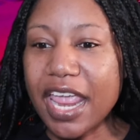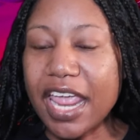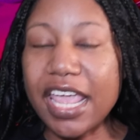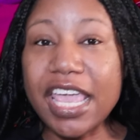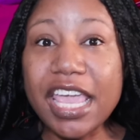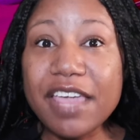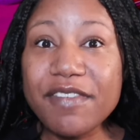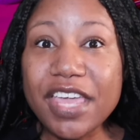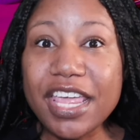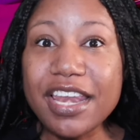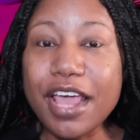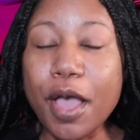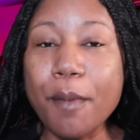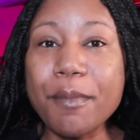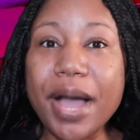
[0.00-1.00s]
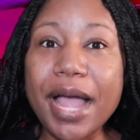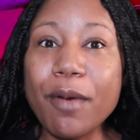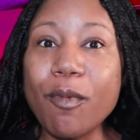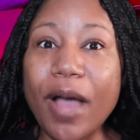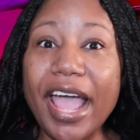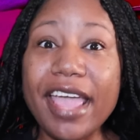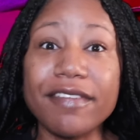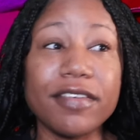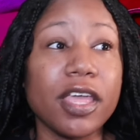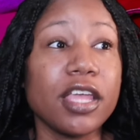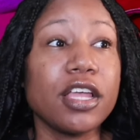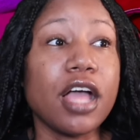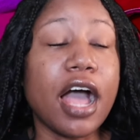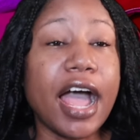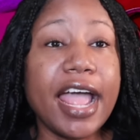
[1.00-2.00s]
even my wife,
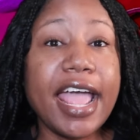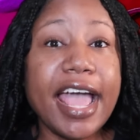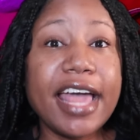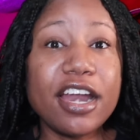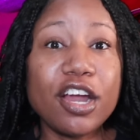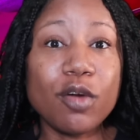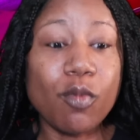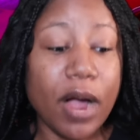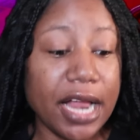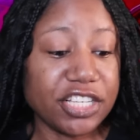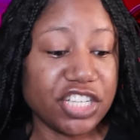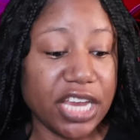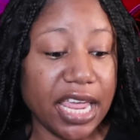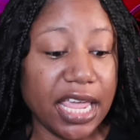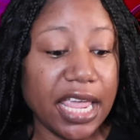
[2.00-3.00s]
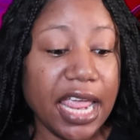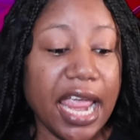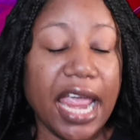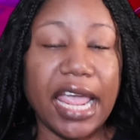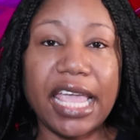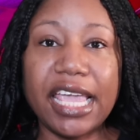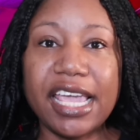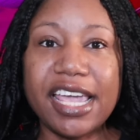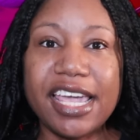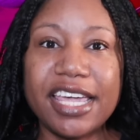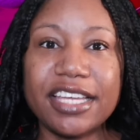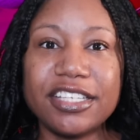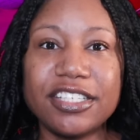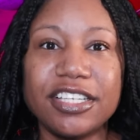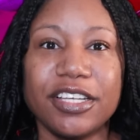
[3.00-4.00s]
I had her watch it,
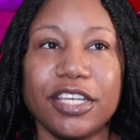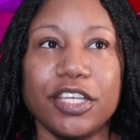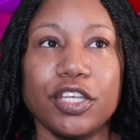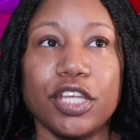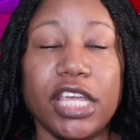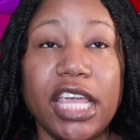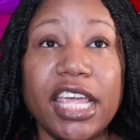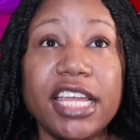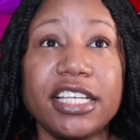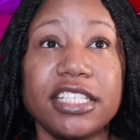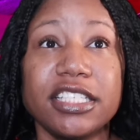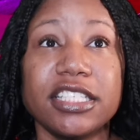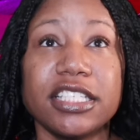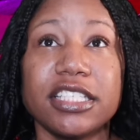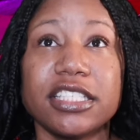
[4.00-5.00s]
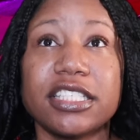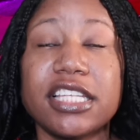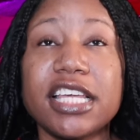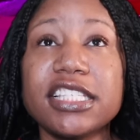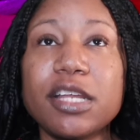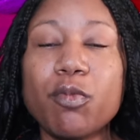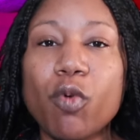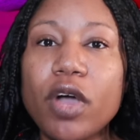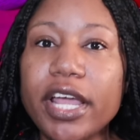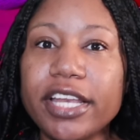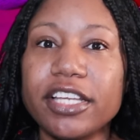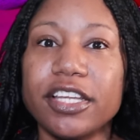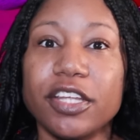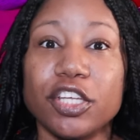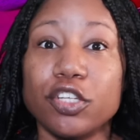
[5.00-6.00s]
and in season
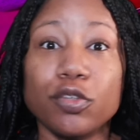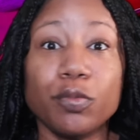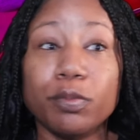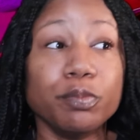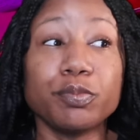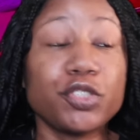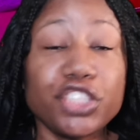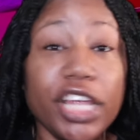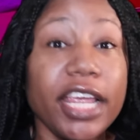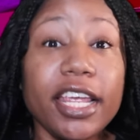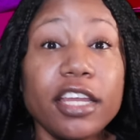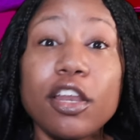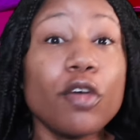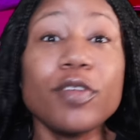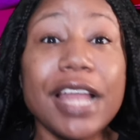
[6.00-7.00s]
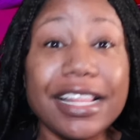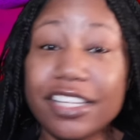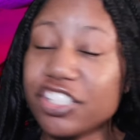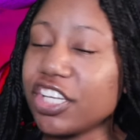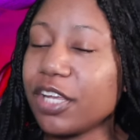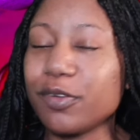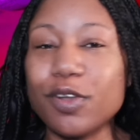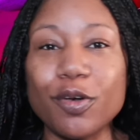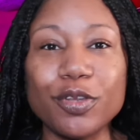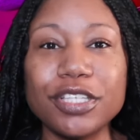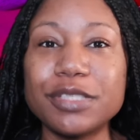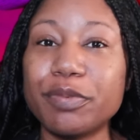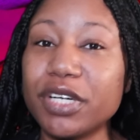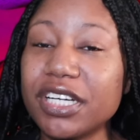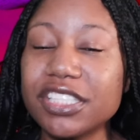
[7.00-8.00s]
1, she ain't know nothing. She ain't know
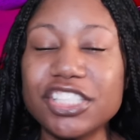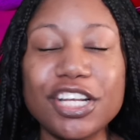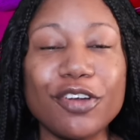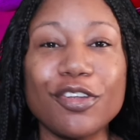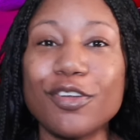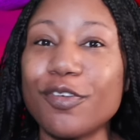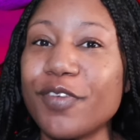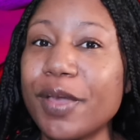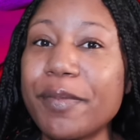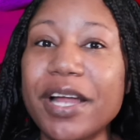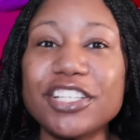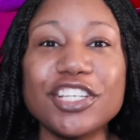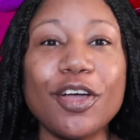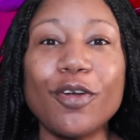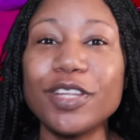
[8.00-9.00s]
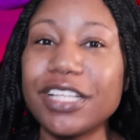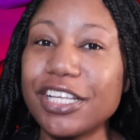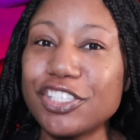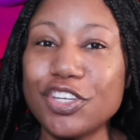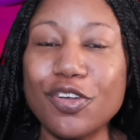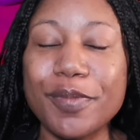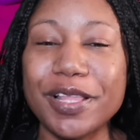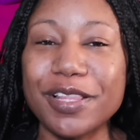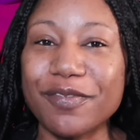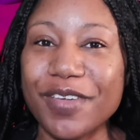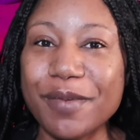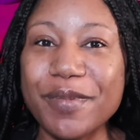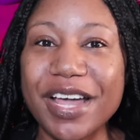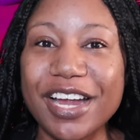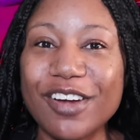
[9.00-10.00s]
these books. She don't know no vampire. The only thing she know about the
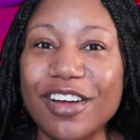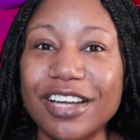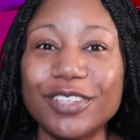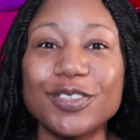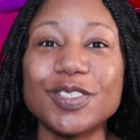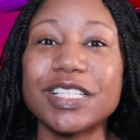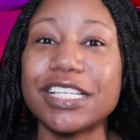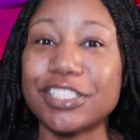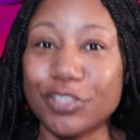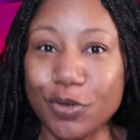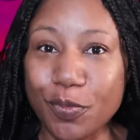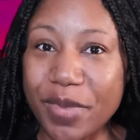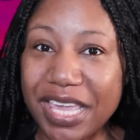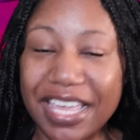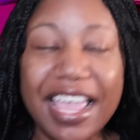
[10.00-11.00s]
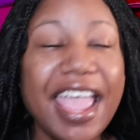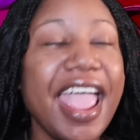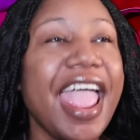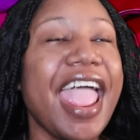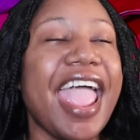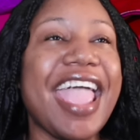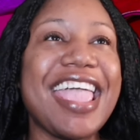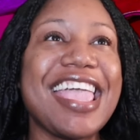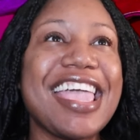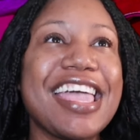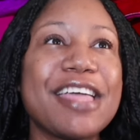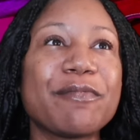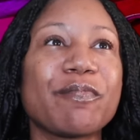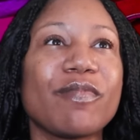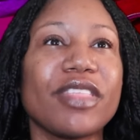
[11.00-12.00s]
Vampire Chronicles is through me.
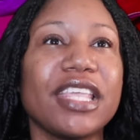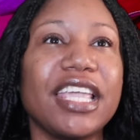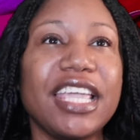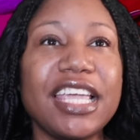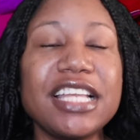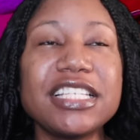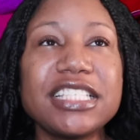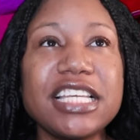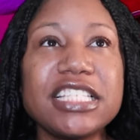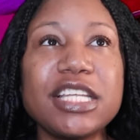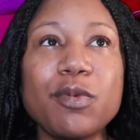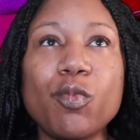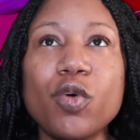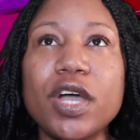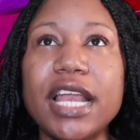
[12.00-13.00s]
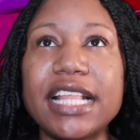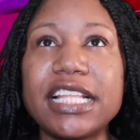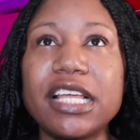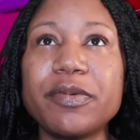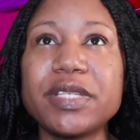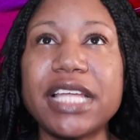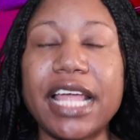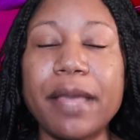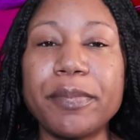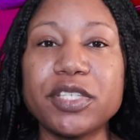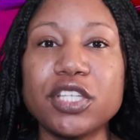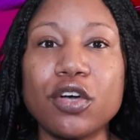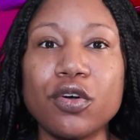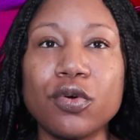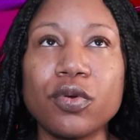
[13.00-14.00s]
And in season 1, I think it was like
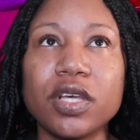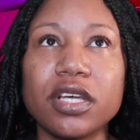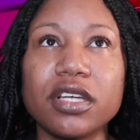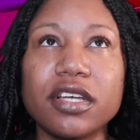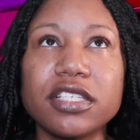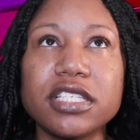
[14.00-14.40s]
episode